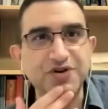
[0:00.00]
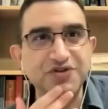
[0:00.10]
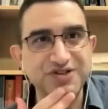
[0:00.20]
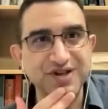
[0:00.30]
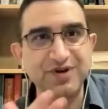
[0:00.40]

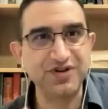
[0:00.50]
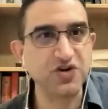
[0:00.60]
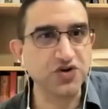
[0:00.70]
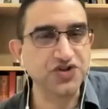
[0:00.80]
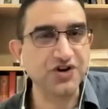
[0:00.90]
similar thing
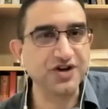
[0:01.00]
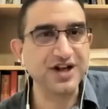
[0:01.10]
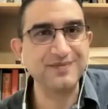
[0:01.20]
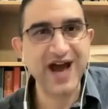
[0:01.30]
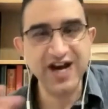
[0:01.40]
goes on
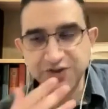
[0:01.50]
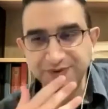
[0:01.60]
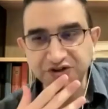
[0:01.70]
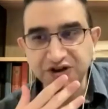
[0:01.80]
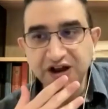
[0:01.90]
in management.